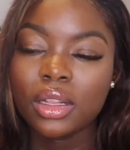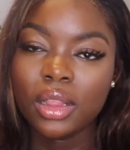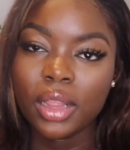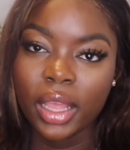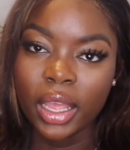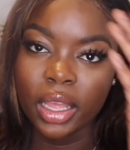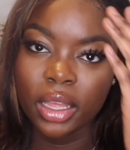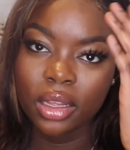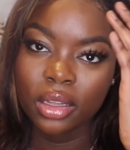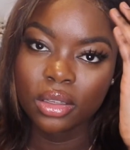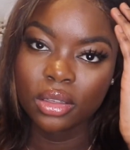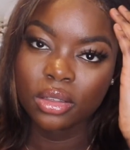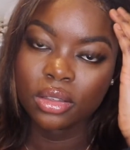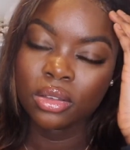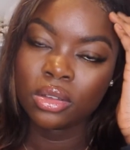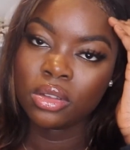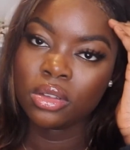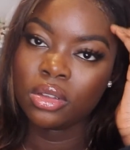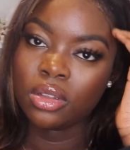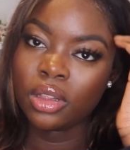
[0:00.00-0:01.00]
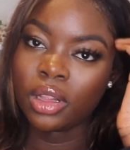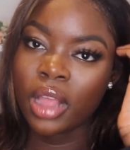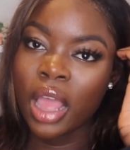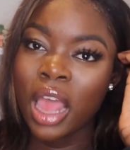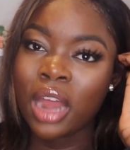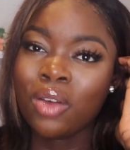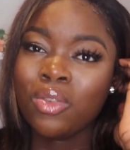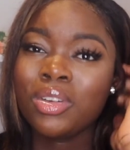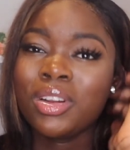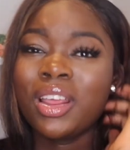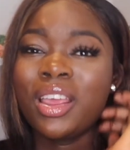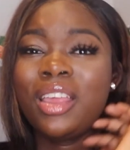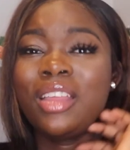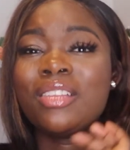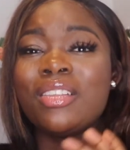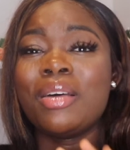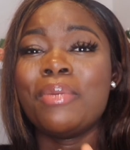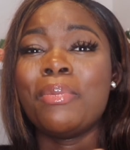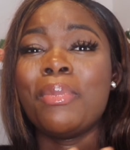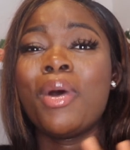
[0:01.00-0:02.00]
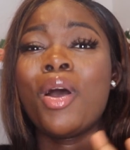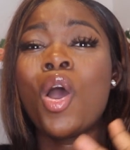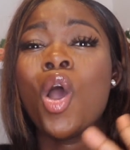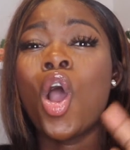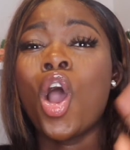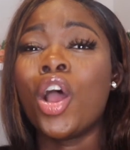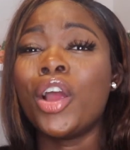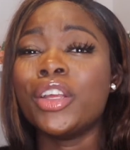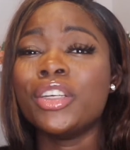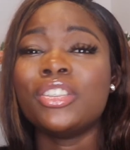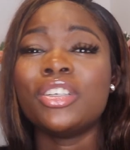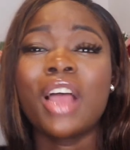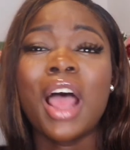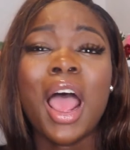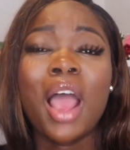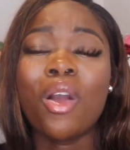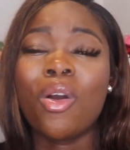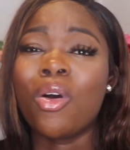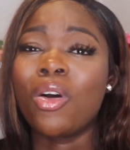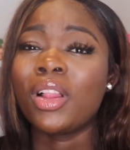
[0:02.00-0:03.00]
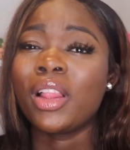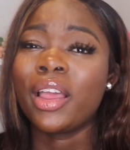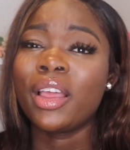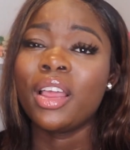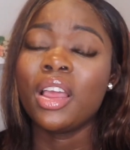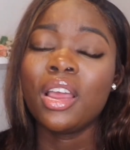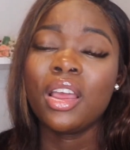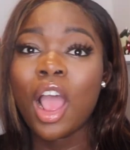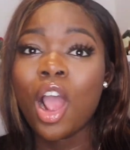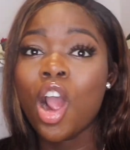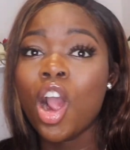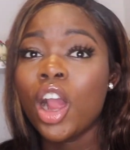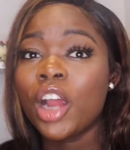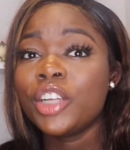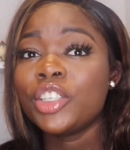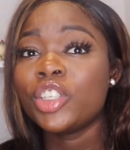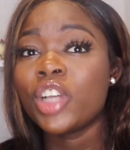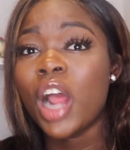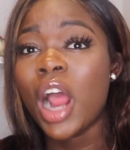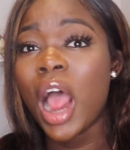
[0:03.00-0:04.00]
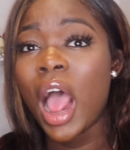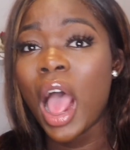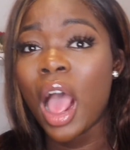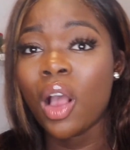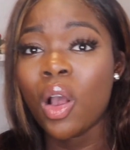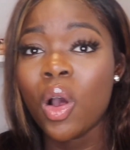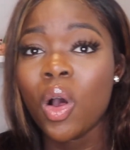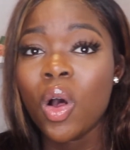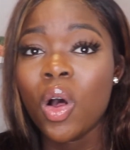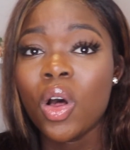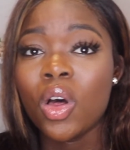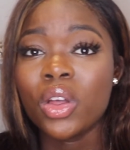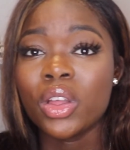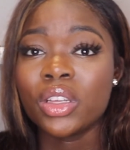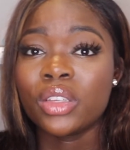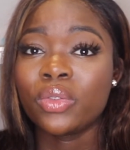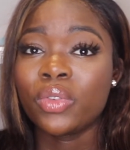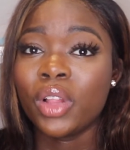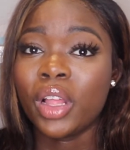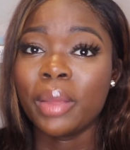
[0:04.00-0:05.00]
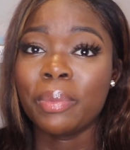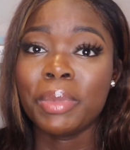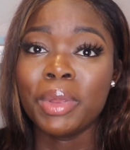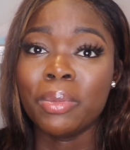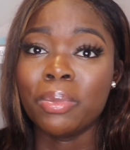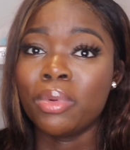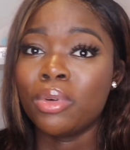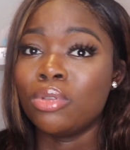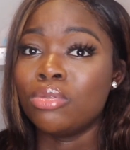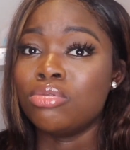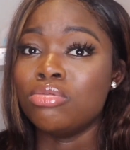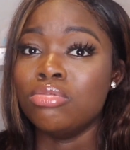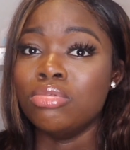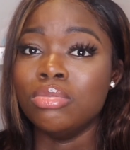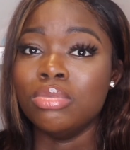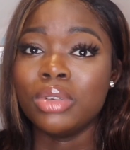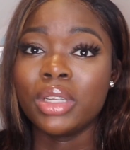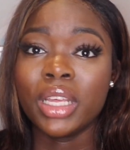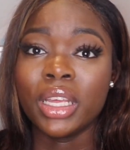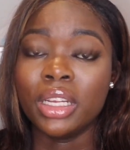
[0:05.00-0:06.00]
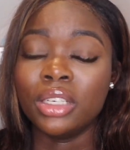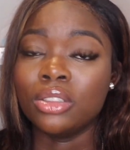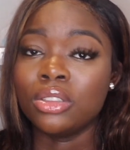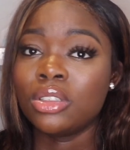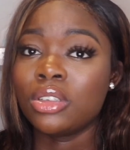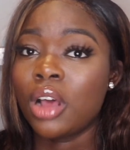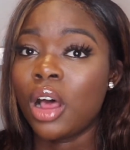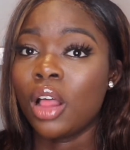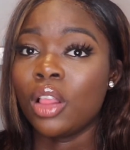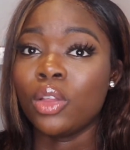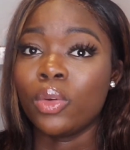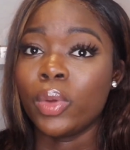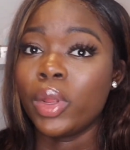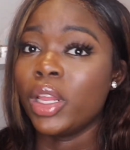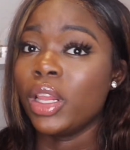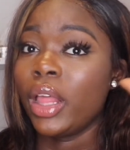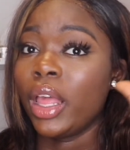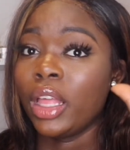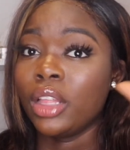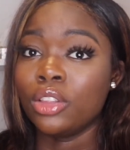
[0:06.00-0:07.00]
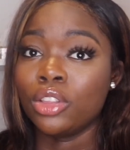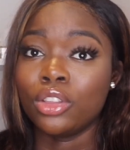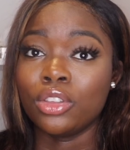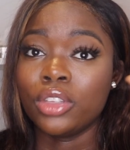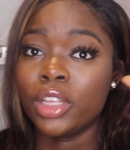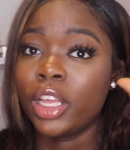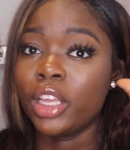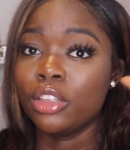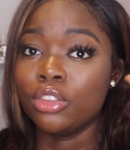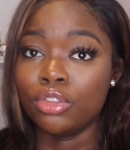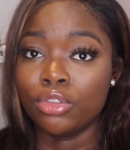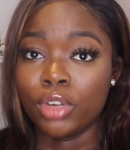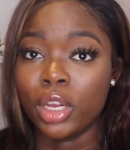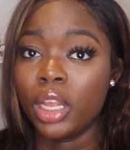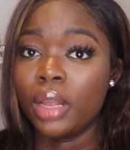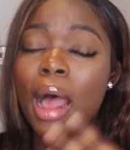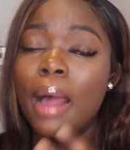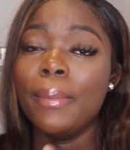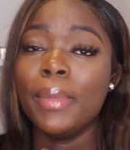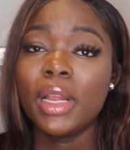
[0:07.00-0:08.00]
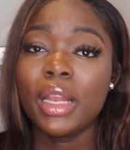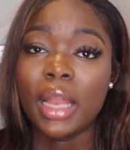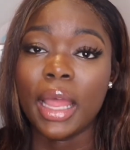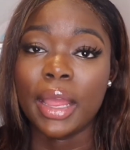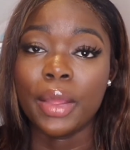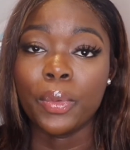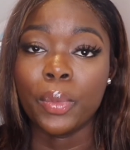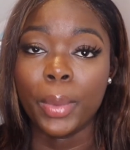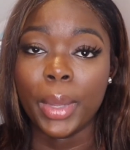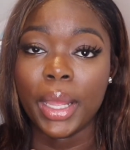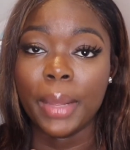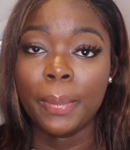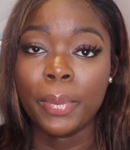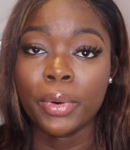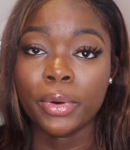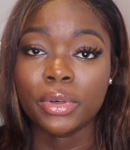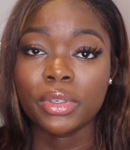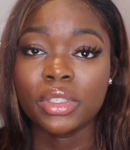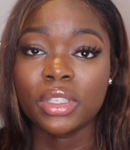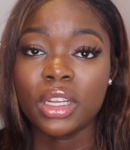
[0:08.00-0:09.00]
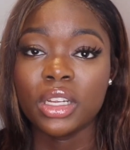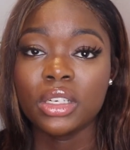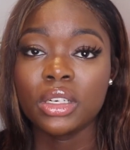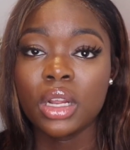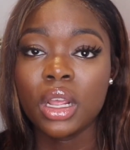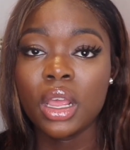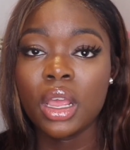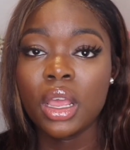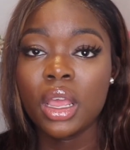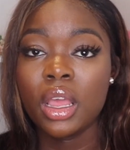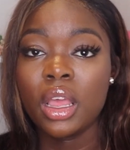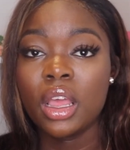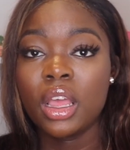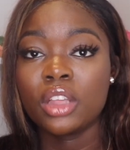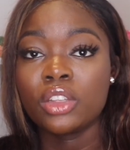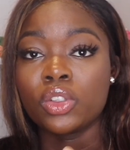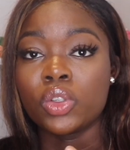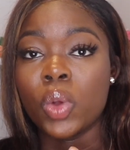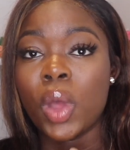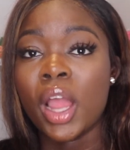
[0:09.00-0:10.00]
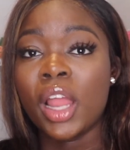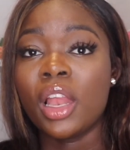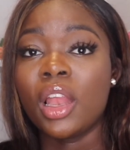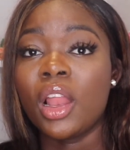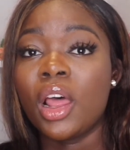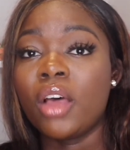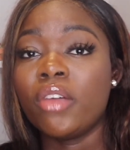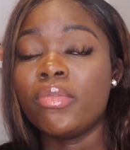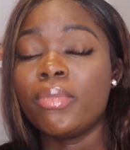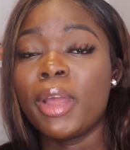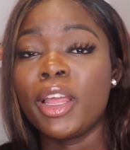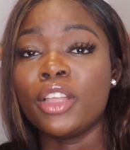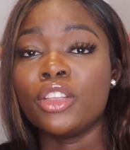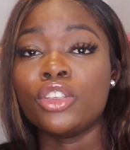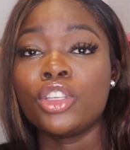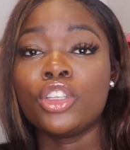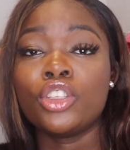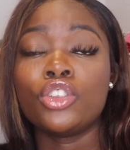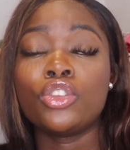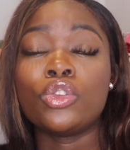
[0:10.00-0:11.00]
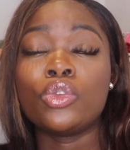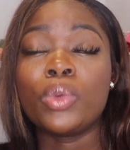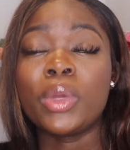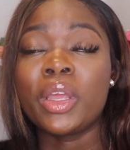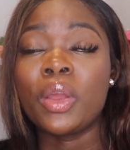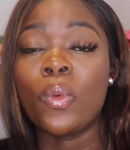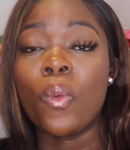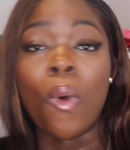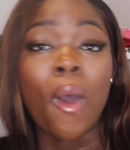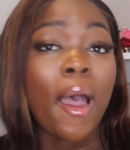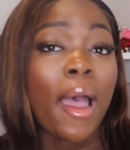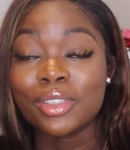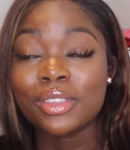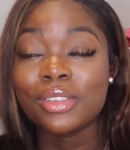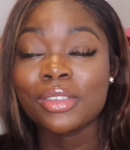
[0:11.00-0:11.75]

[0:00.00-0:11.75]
Like, I don't like them harsh alcohol. Like, harsh alcohol is for like people who can tolerate, like they can drink. I'm a lightweight person, so I love my sweet wine.